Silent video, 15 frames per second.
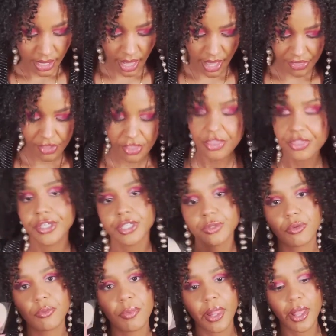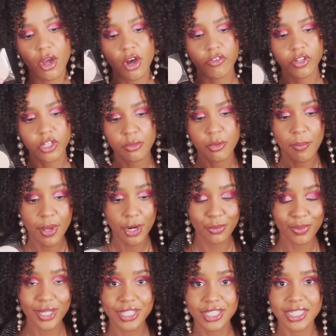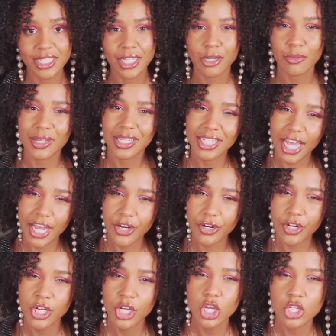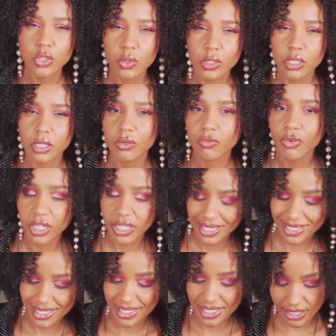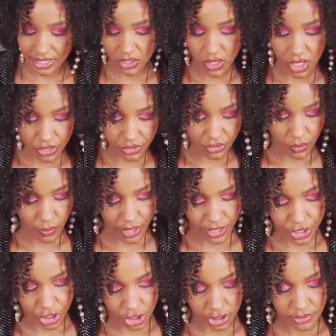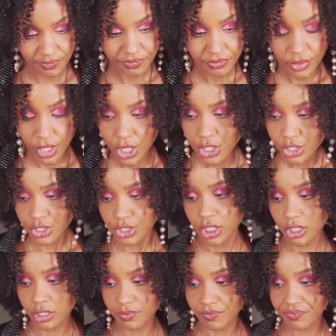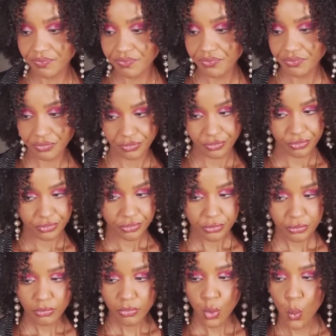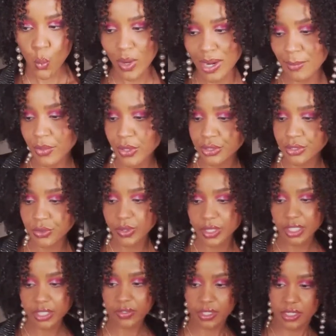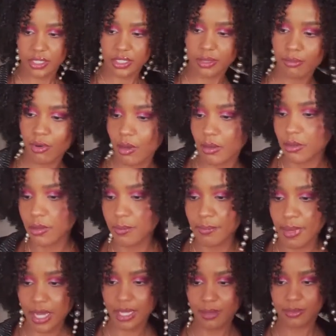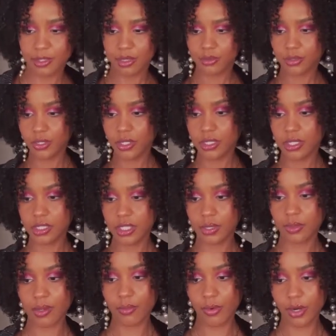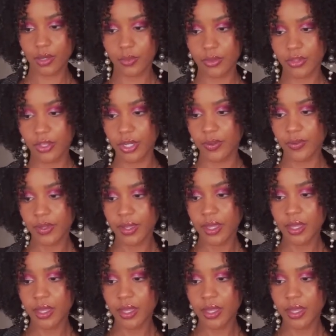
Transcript: I think this will play off a little bit better because it's a little bit lighter, so it'll really conceal under the white shirt. So, what I'm going to do here is probably back up some so you can see what I'm working with here.